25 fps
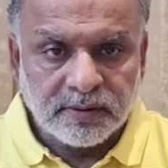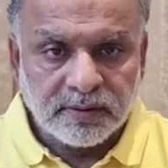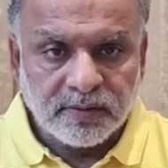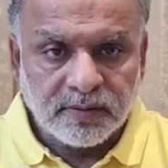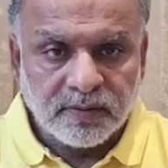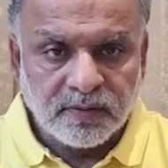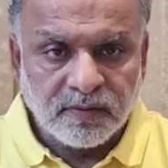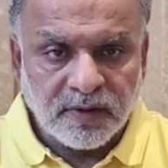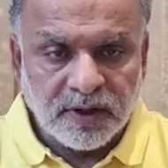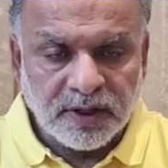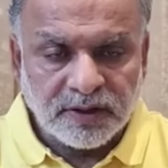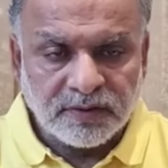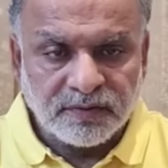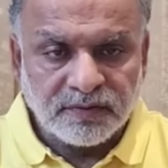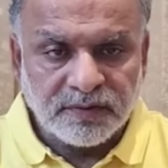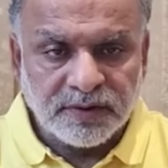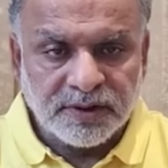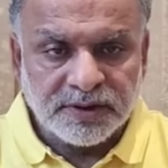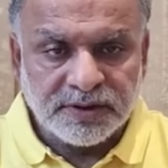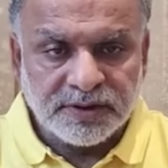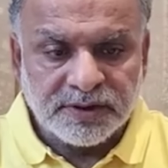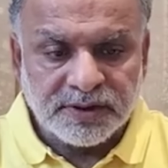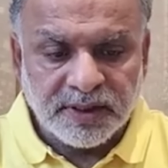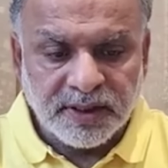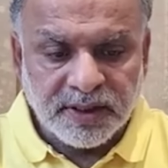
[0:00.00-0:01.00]
What we
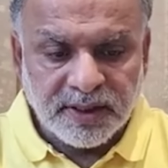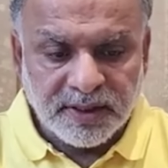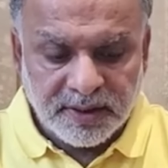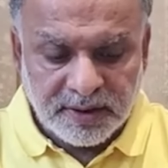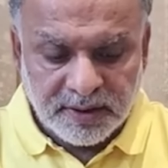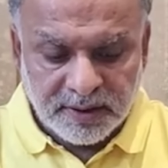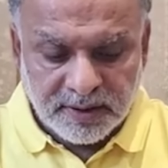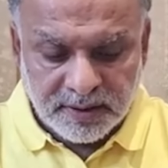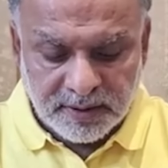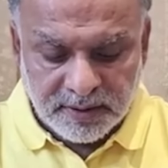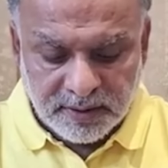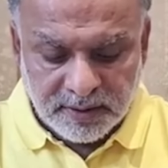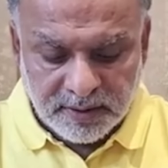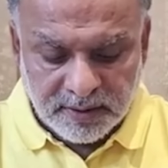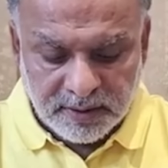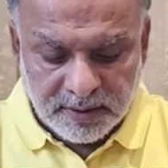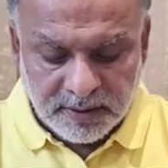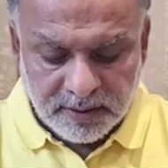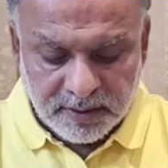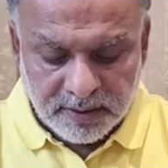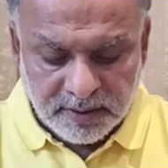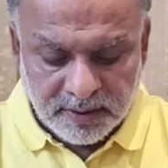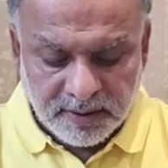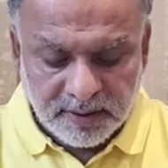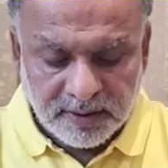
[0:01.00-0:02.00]
say,
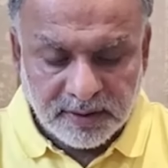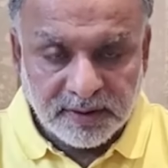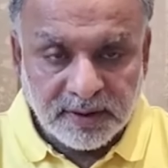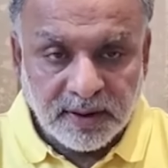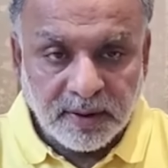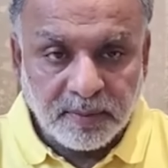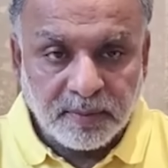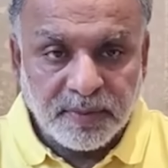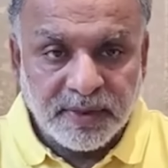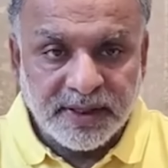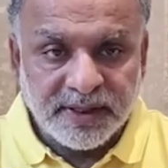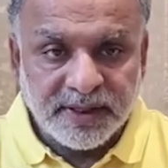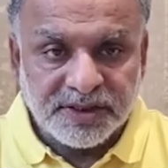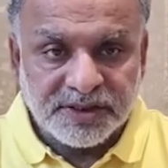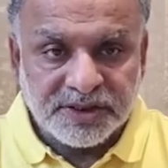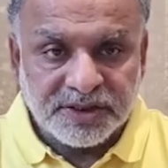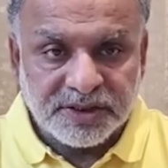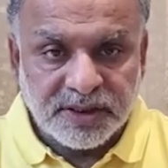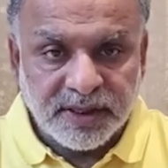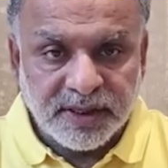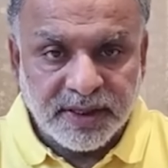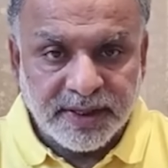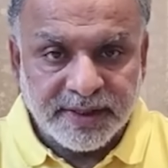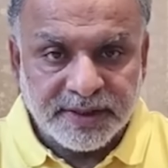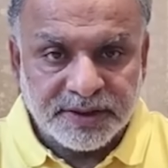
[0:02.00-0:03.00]
the bliss
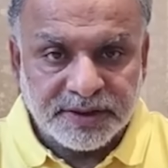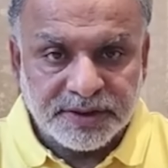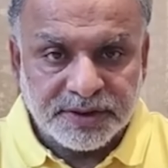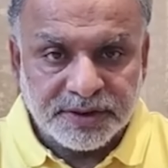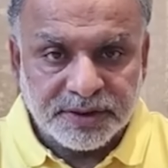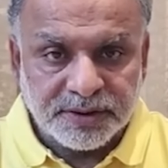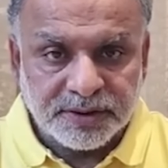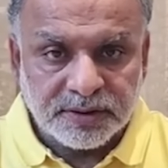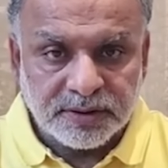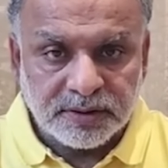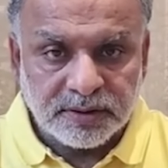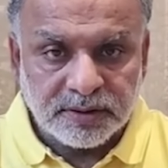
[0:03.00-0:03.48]
state.